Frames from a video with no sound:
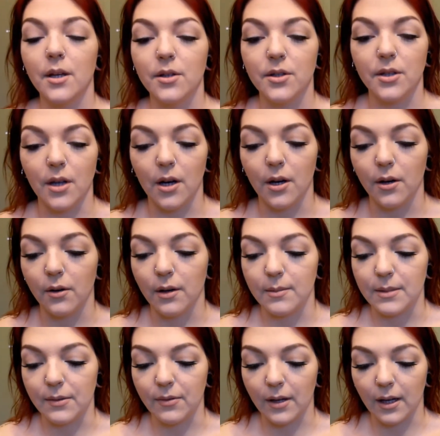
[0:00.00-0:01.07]
So I'm
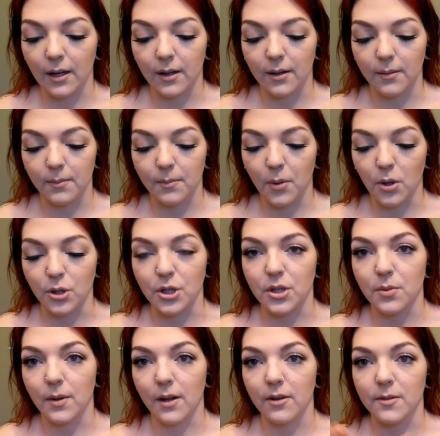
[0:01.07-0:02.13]
definitely going to
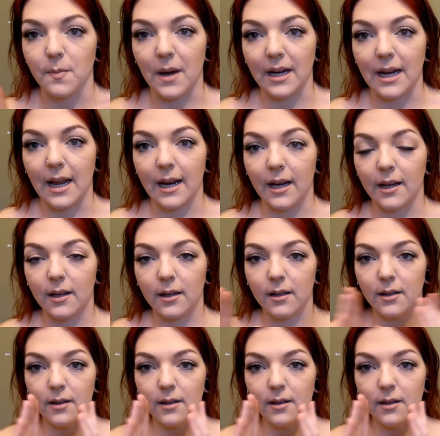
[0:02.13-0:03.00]
purchase one of those magnetic,